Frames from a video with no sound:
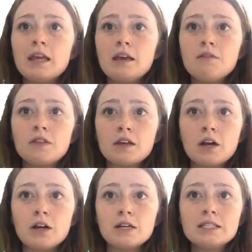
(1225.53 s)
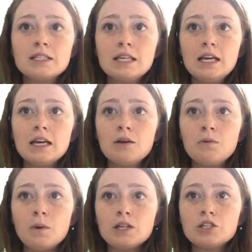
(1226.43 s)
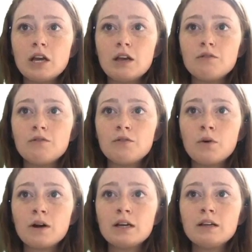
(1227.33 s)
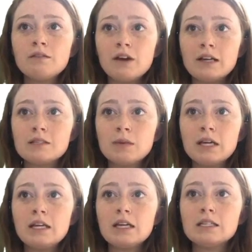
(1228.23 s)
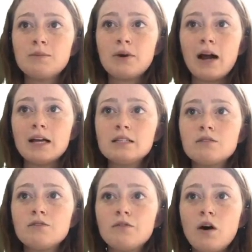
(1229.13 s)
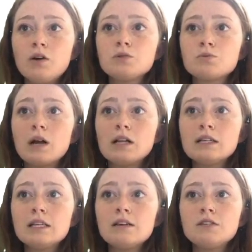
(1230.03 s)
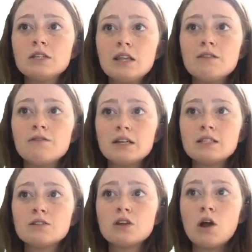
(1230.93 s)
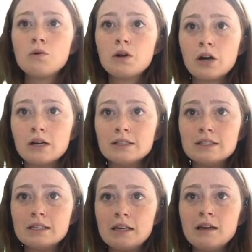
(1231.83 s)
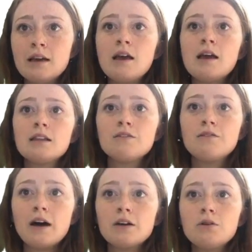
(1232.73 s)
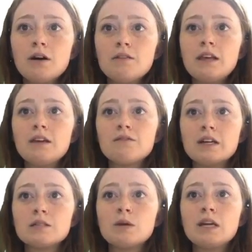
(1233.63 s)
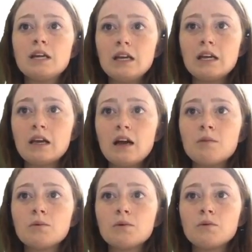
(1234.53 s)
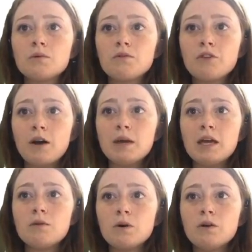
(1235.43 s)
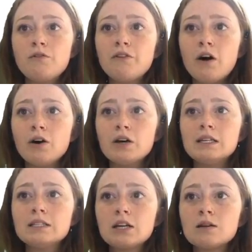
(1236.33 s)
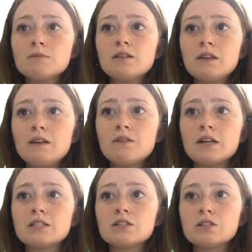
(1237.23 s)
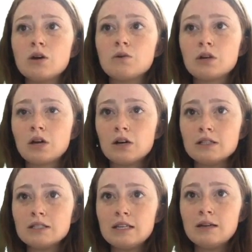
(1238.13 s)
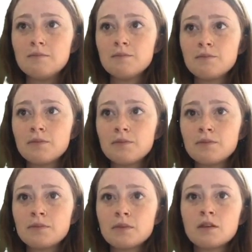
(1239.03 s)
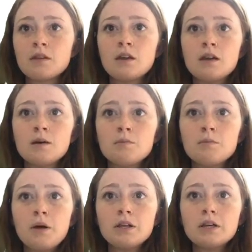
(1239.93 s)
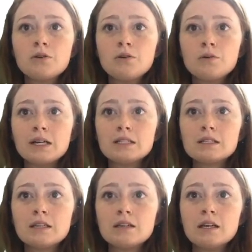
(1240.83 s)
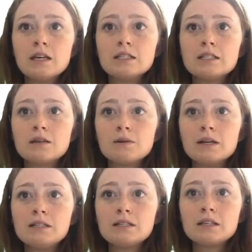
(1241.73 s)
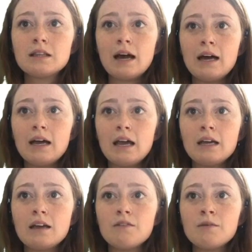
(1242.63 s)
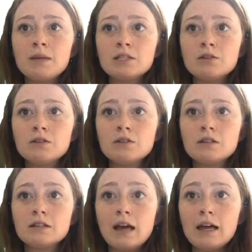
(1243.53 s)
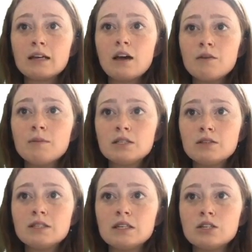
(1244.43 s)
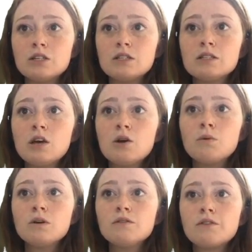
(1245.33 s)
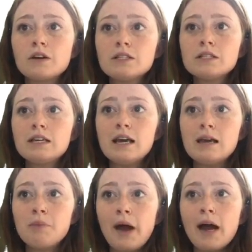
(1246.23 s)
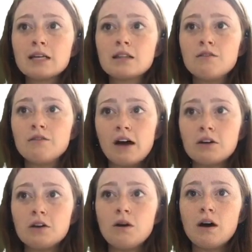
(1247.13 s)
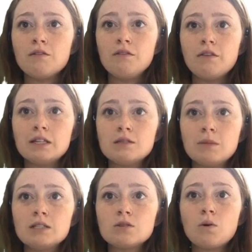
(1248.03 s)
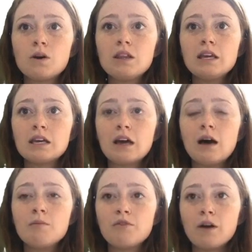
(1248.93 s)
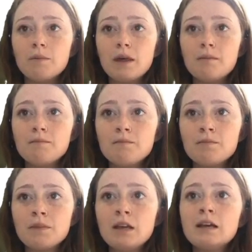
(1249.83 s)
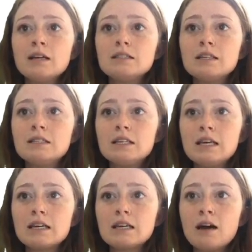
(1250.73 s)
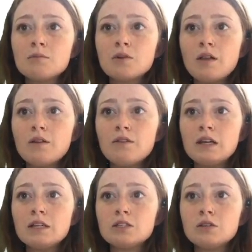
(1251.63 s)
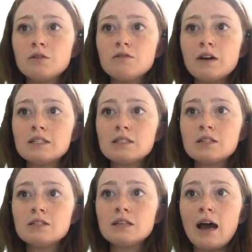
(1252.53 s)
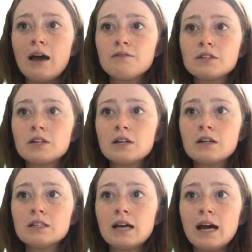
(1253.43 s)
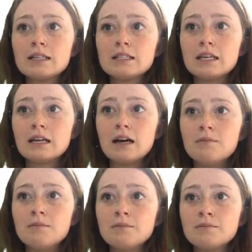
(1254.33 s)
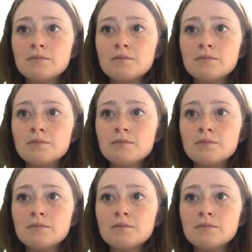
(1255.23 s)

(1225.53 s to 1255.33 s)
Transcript: If the currency in which a foreign investment is priced falls relative to the investor's own currency, the value of the investment and income from it will fall in terms of the investor's own currency. Political risk is the risk that governmental decisions will adversely impact the value of investments or the income from them, since the income relevant to investors after tax income.